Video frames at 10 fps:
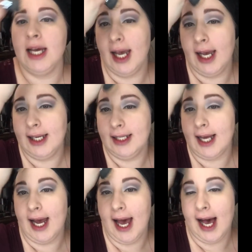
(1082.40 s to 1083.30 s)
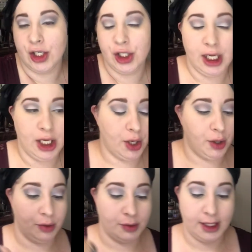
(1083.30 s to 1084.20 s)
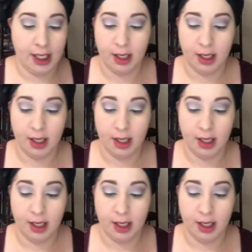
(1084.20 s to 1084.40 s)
is I actually used